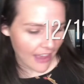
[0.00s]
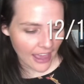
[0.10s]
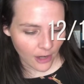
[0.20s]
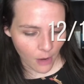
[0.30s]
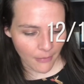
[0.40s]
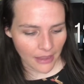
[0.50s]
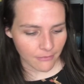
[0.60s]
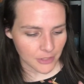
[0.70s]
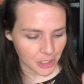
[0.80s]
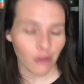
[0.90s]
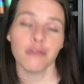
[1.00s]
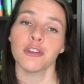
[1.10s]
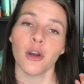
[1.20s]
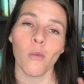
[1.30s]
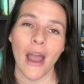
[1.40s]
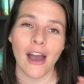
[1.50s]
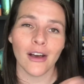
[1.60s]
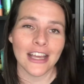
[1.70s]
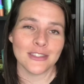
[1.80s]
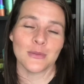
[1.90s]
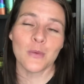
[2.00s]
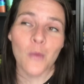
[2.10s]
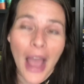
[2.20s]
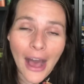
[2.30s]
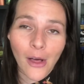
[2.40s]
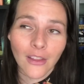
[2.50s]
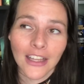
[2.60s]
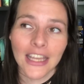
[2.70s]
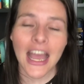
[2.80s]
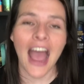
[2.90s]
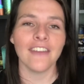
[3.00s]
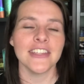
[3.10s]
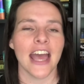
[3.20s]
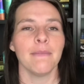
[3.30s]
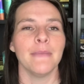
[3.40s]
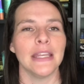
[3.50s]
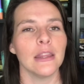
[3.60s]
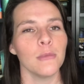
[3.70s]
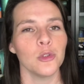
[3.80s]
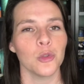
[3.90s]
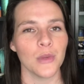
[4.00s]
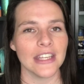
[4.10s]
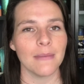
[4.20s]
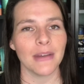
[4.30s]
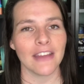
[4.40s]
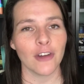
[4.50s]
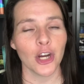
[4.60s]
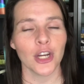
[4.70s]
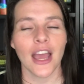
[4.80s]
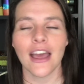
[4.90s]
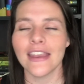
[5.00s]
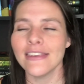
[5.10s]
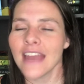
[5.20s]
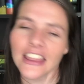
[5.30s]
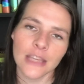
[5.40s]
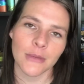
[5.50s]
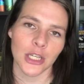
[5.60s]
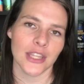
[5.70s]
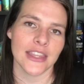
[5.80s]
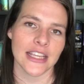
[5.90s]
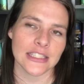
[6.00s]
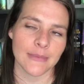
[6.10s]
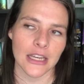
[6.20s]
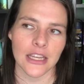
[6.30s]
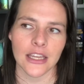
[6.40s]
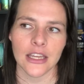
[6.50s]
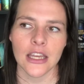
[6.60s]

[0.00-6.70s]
had on my shelf for a while as well. I just haven't been in the mood to read it, but I've heard nothing but good things about it.